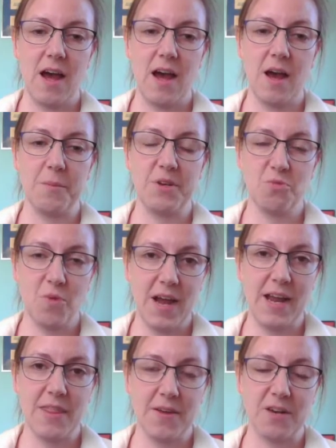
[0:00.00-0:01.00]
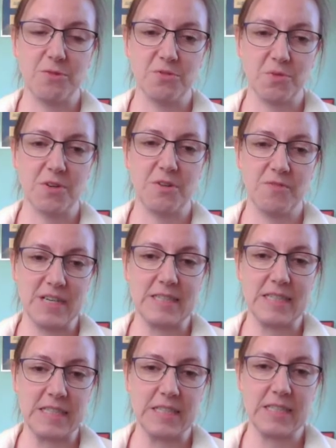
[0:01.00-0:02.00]
It's why I thought it was worth
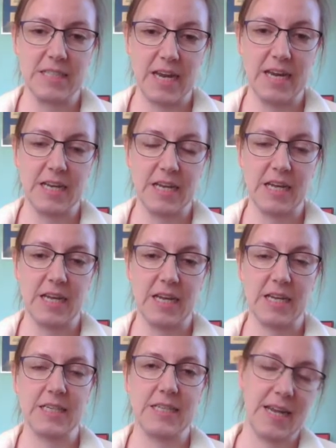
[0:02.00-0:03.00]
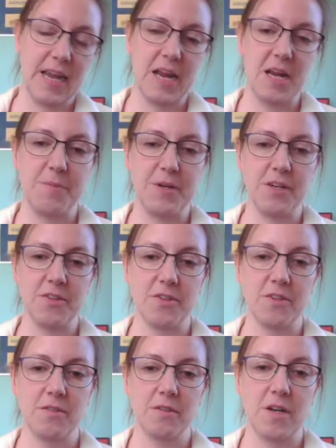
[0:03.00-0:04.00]
investing in the site and taking it up
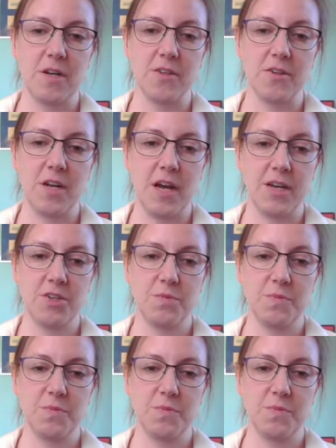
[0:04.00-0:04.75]
another notch.